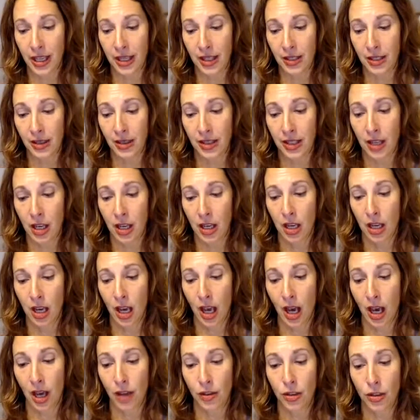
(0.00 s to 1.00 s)
is
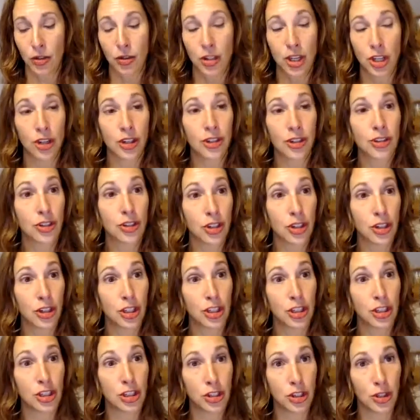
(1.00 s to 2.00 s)
doTERRA
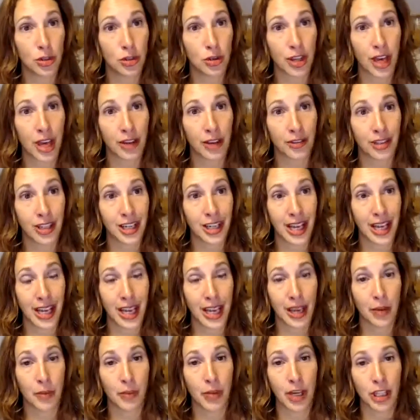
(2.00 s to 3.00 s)
started in
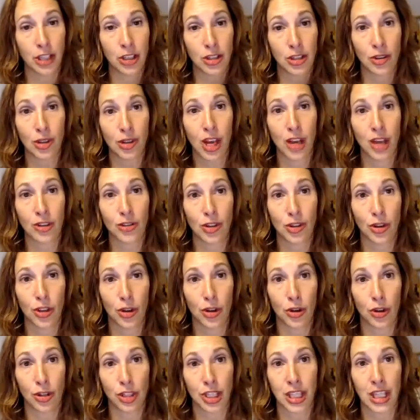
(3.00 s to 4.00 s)
2008. By
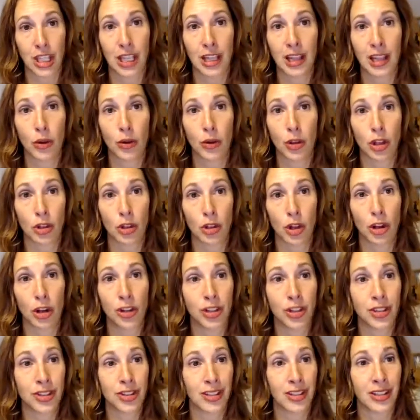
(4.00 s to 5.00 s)
2013, they were the
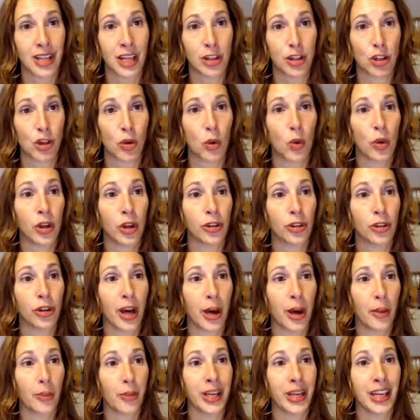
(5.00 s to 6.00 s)
largest essential oil
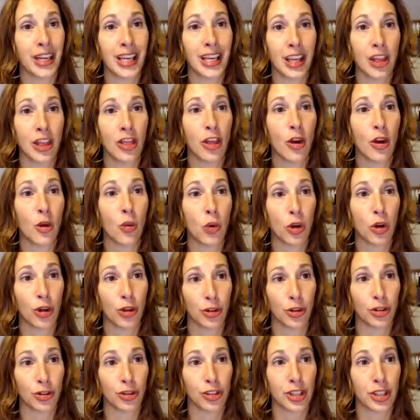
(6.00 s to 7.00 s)
company in the
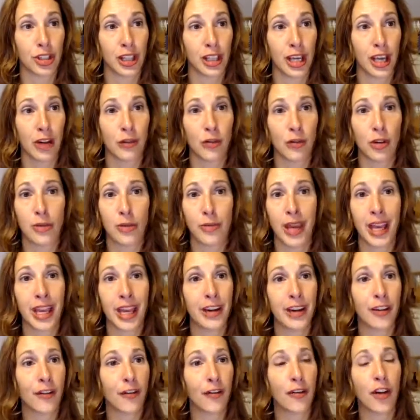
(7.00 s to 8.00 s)
world and
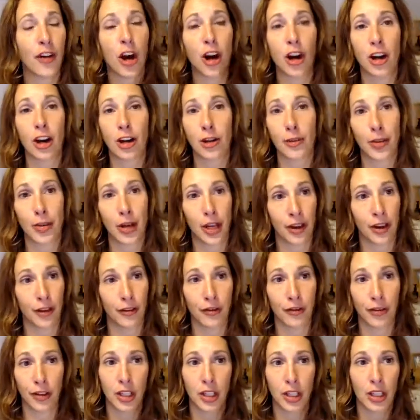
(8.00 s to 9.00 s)
remain far and above.
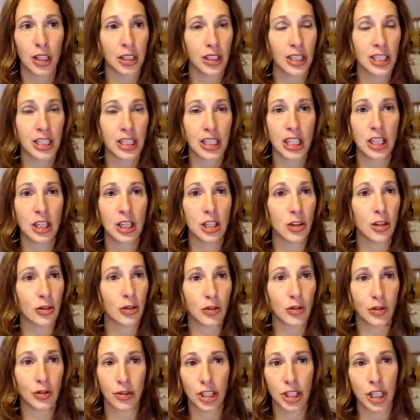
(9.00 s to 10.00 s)

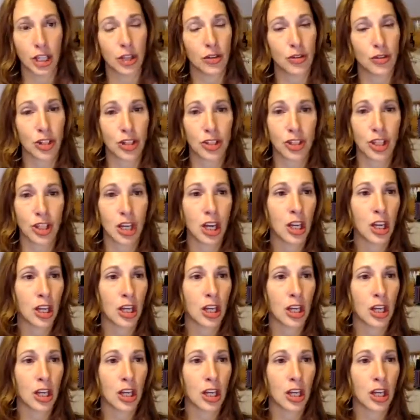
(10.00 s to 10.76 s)
Continue, just